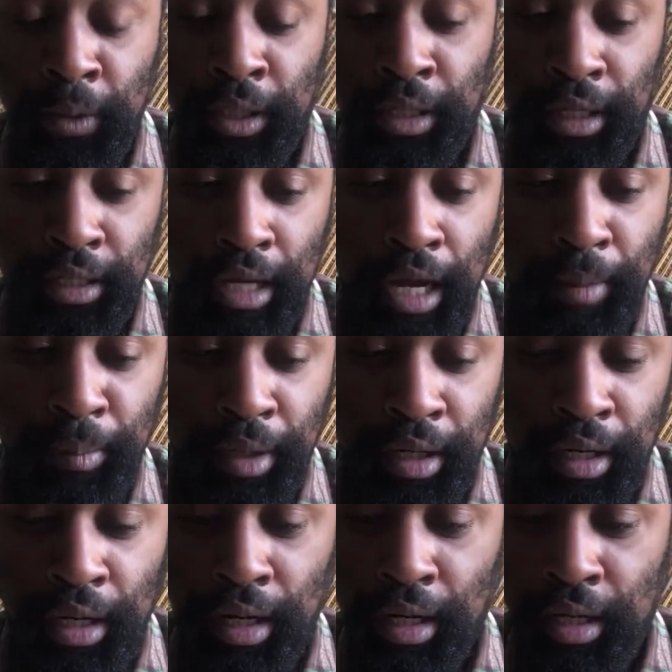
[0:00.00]

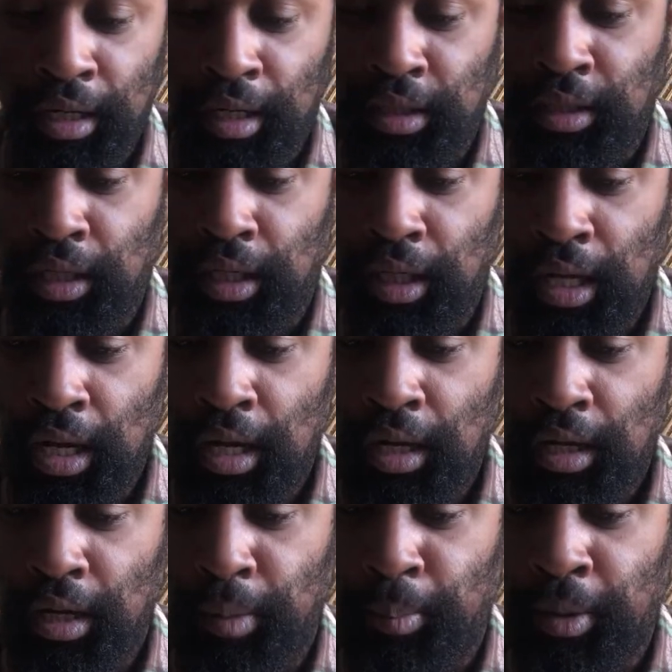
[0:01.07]
Kayabaka Chasaya
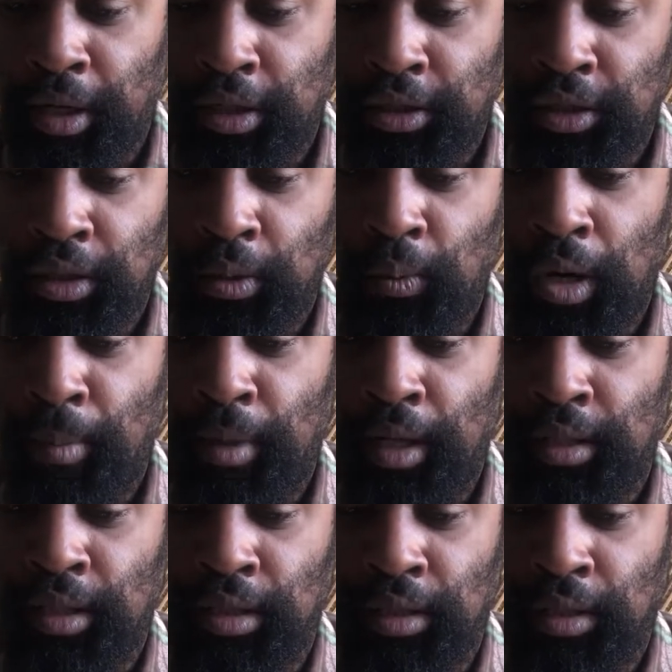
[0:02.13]
Napasha
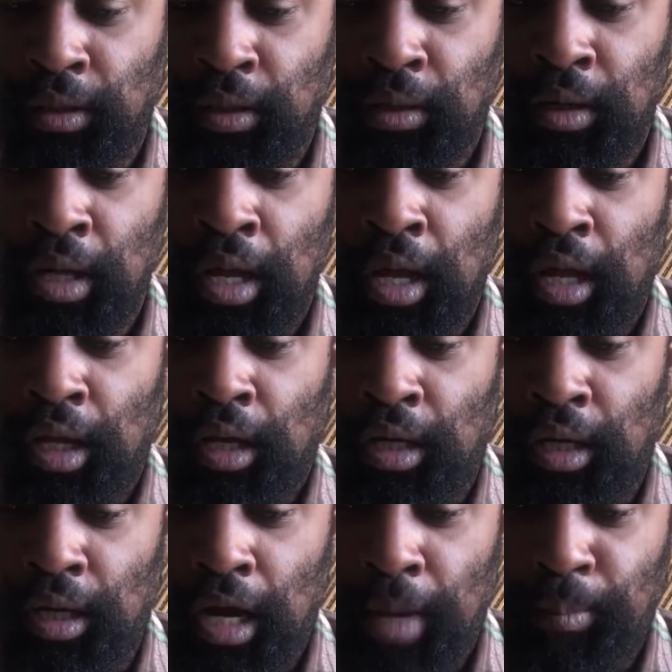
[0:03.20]
Wabatazal
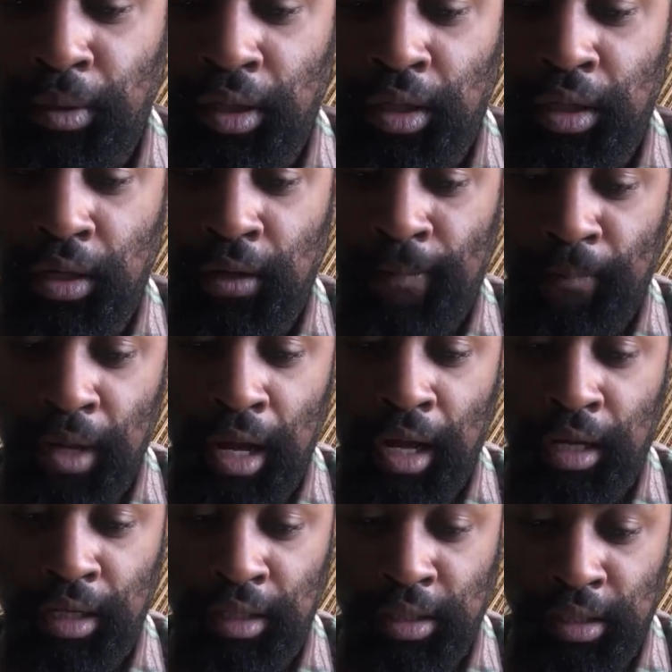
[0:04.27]
Kanapyaka
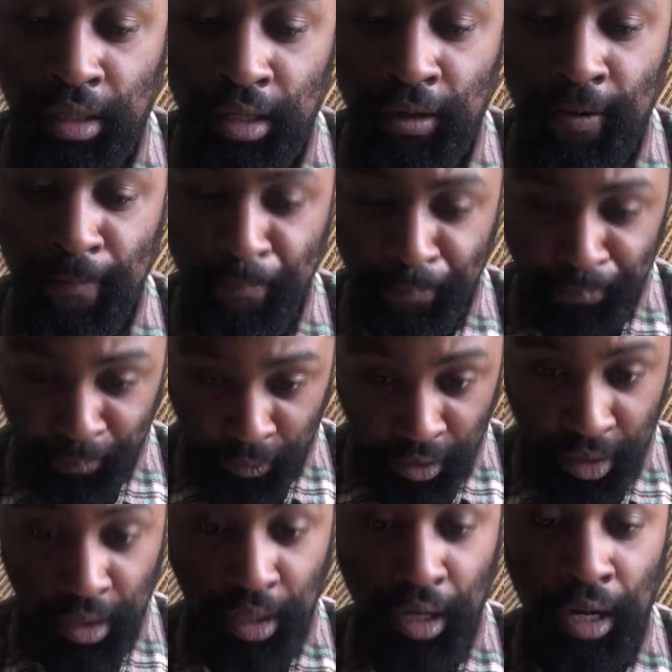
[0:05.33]
Achasa
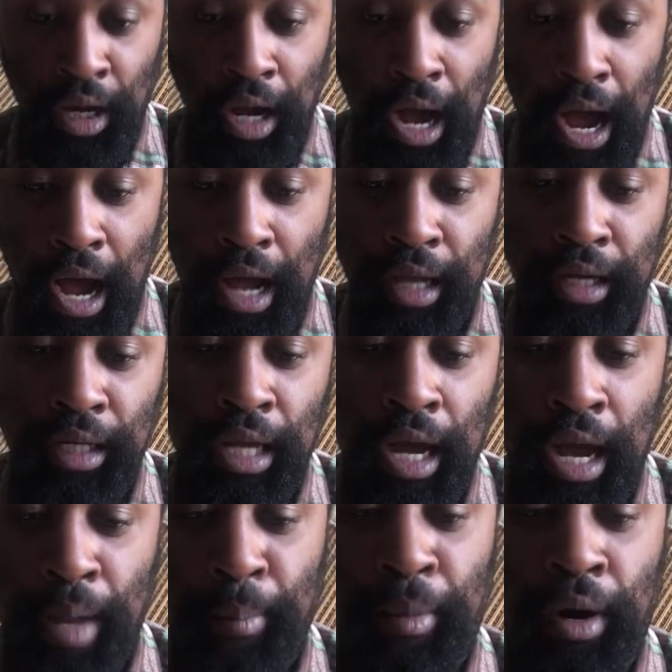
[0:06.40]
Id
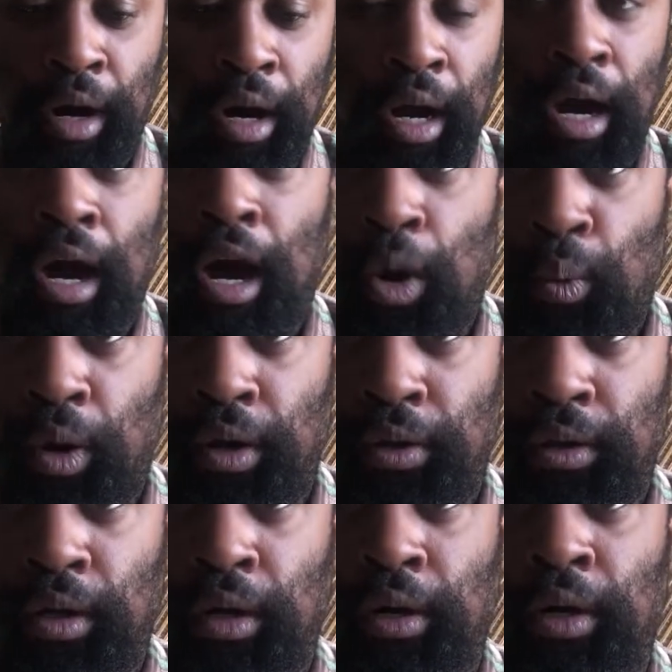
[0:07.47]
Yaibar Hahawa.
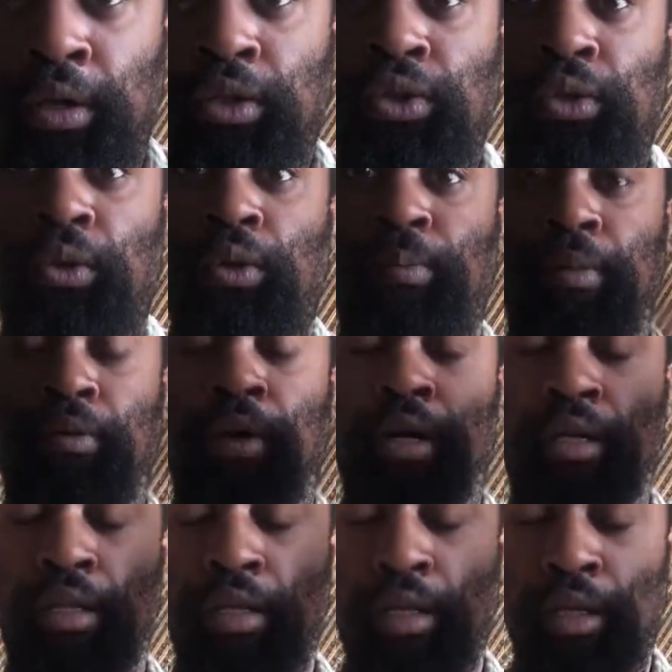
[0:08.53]
Alright, so
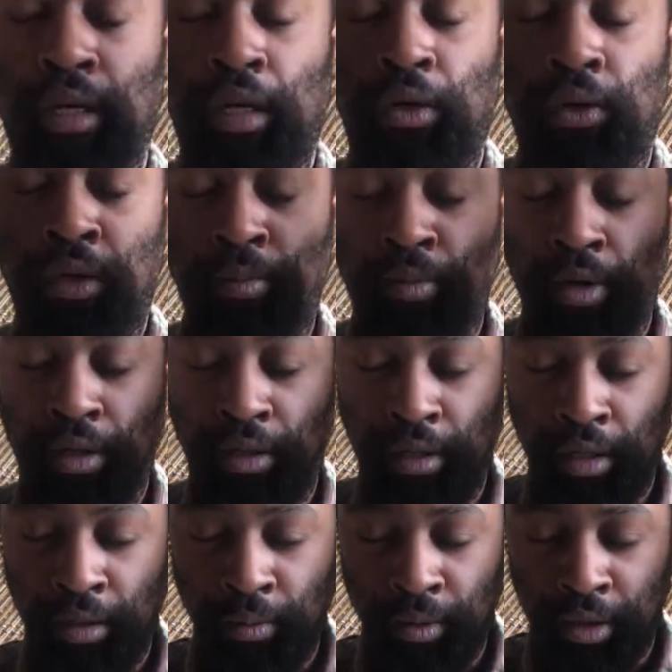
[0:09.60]
Barak Yahweh, Barak
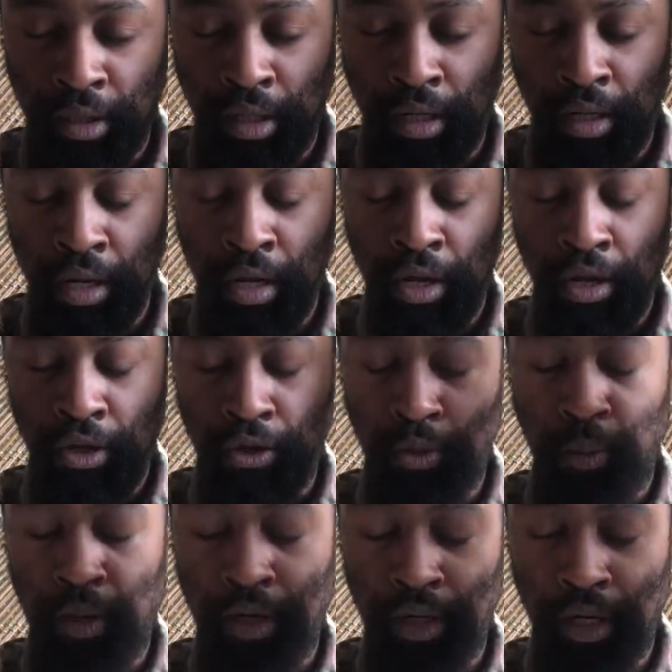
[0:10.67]
Yahushai, the
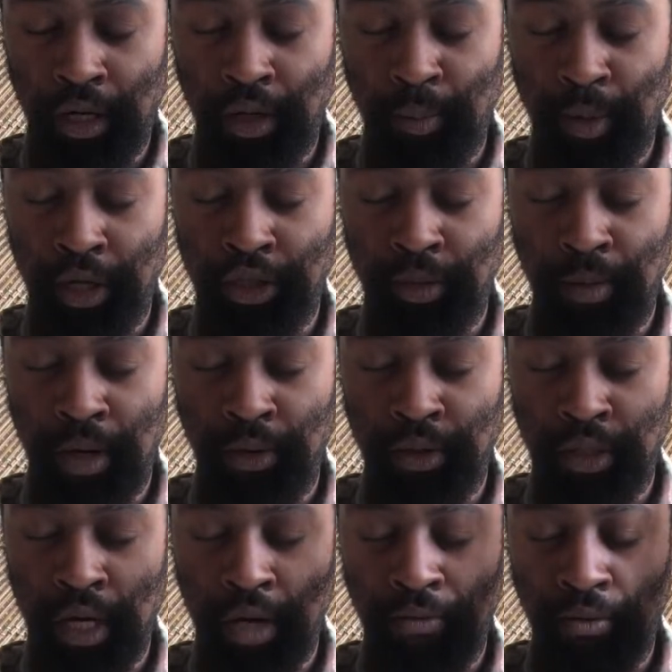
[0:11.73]
Wadi Yahweh Bashim
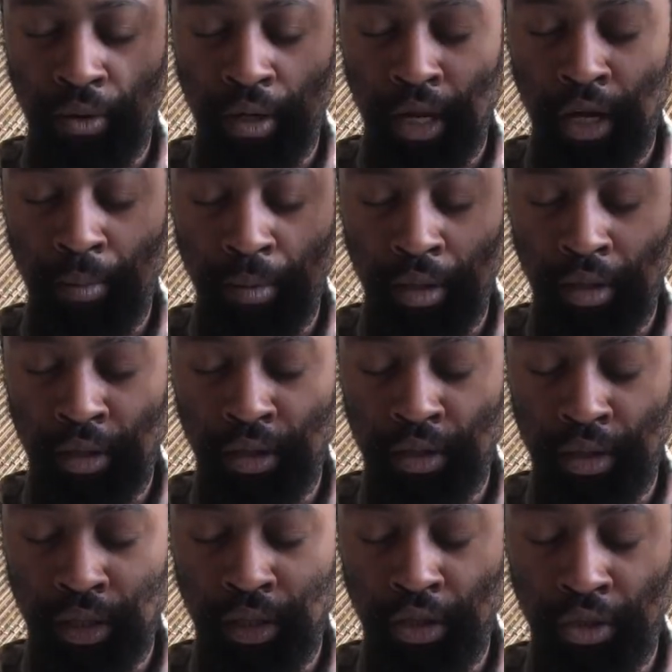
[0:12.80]
Yahushai, for allowing me to
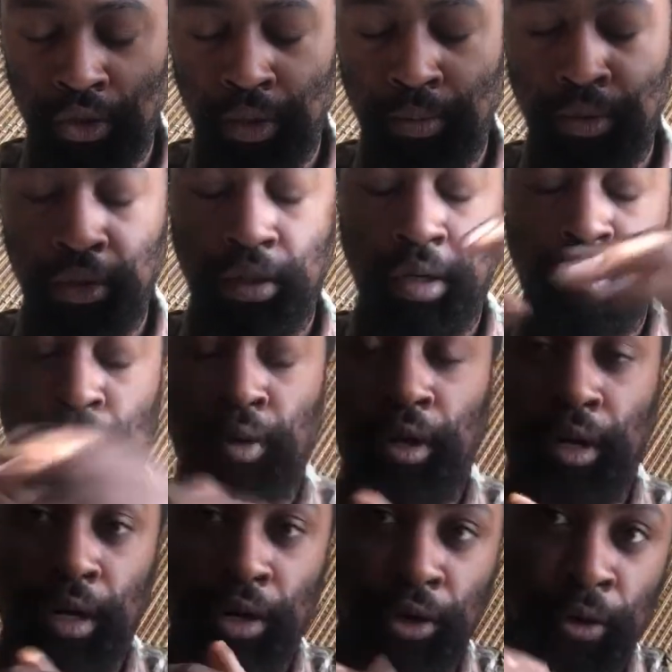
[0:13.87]
understand these scriptures. I pray
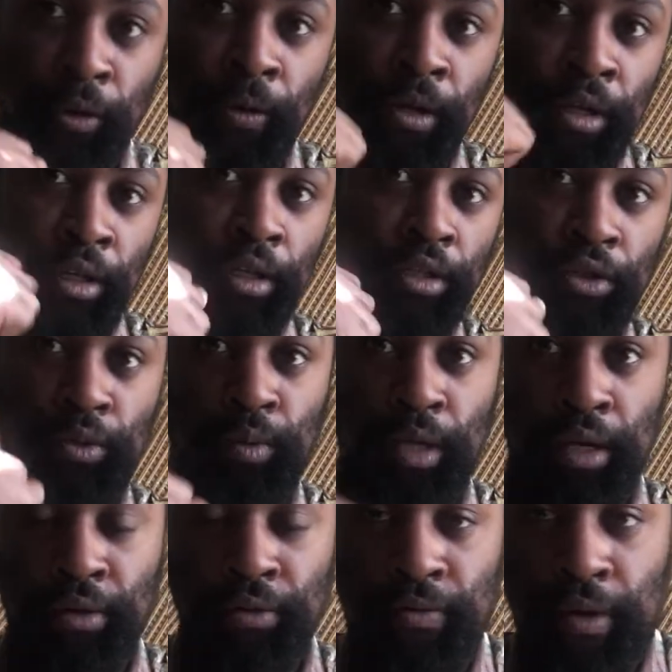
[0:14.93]
and I know this is
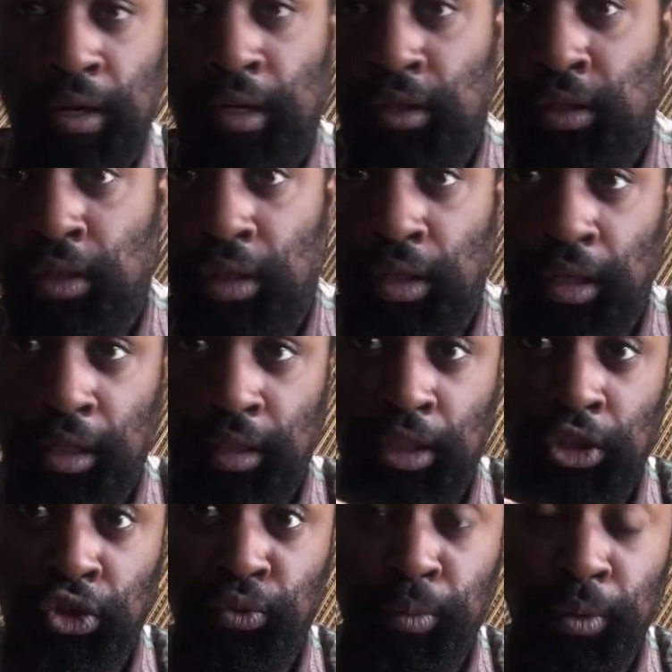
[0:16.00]
edifying to the elect
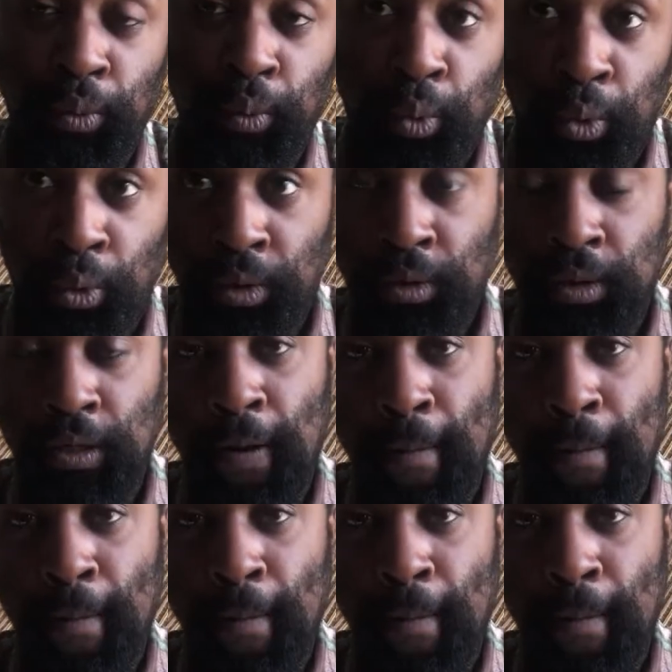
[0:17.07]
that you've been warned.